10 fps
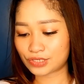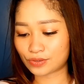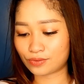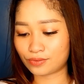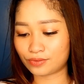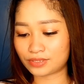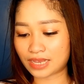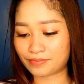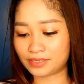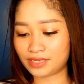So,
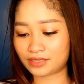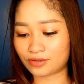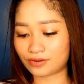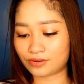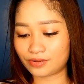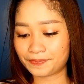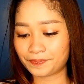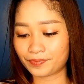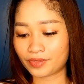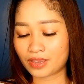sabi dito,
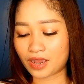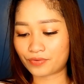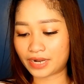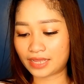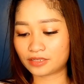our